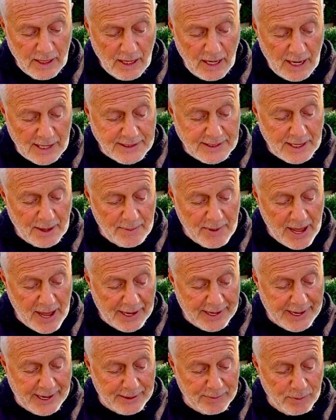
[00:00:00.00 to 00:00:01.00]
I'd somehow
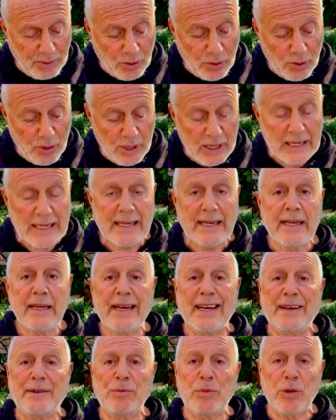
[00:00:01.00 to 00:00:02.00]
get more
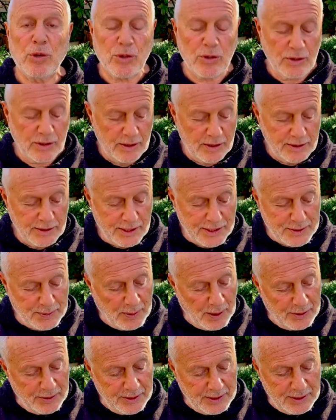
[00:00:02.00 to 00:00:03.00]
and more
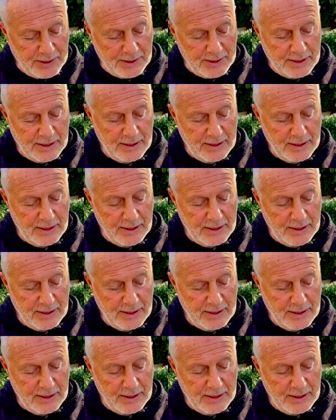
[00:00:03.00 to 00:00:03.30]
despondent,